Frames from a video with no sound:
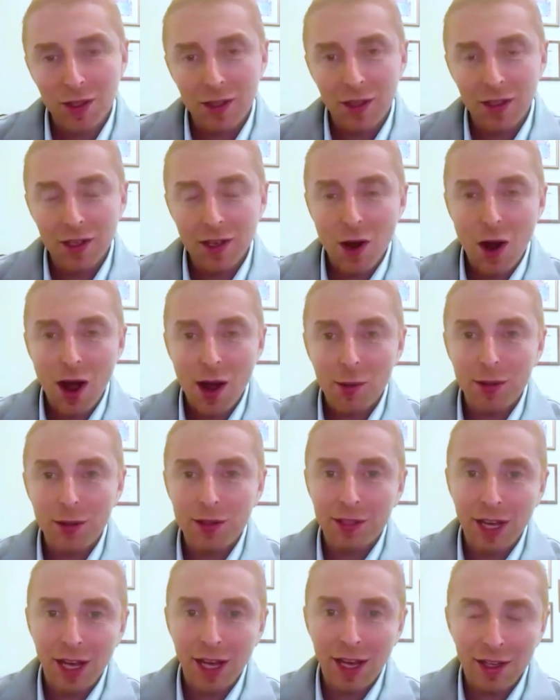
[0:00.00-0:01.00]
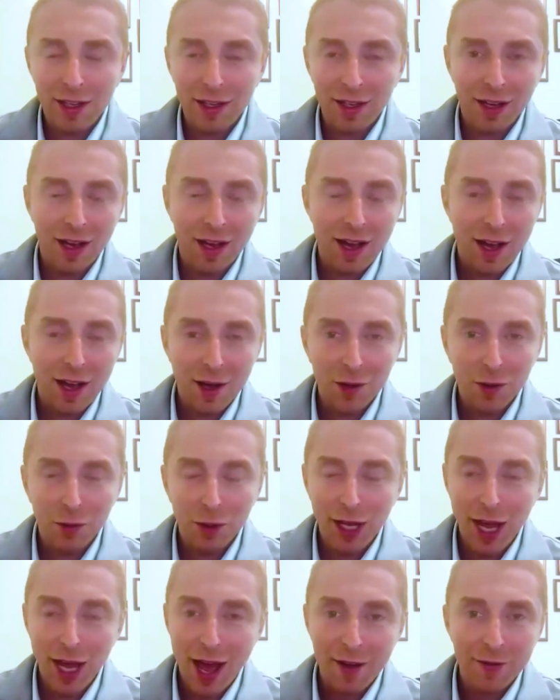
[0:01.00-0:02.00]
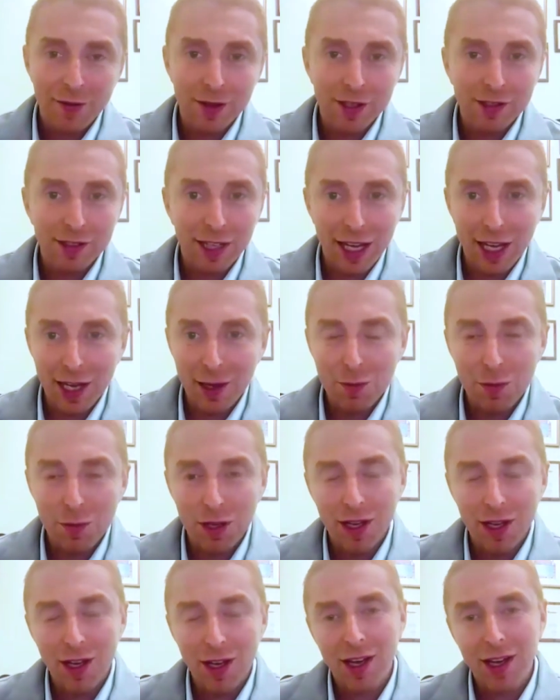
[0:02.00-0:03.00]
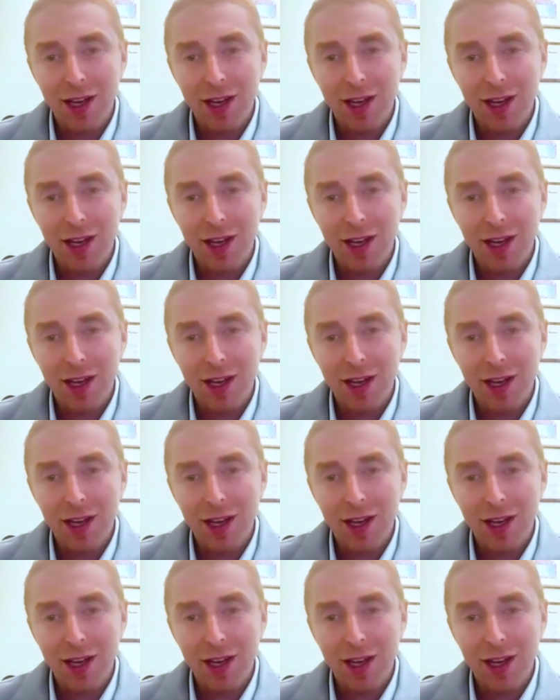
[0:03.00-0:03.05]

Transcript: would say we have the same